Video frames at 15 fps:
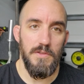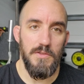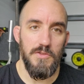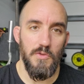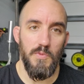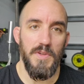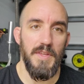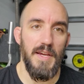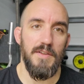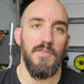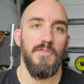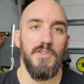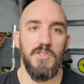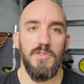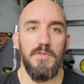to win that
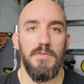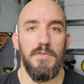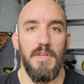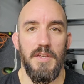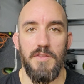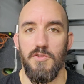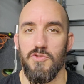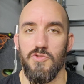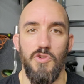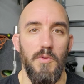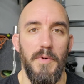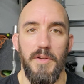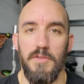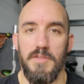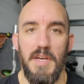division. Like there's no
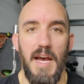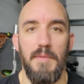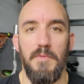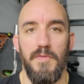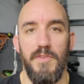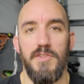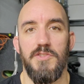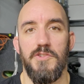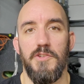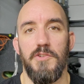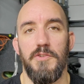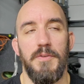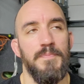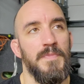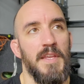better time than this
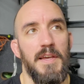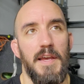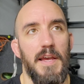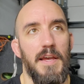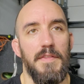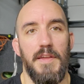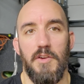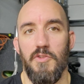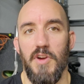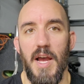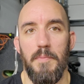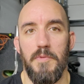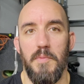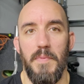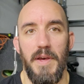year and they
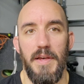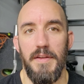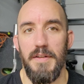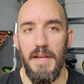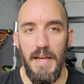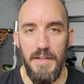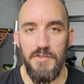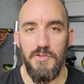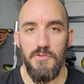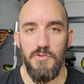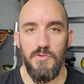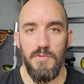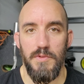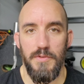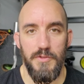crapped the bed as
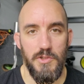usual.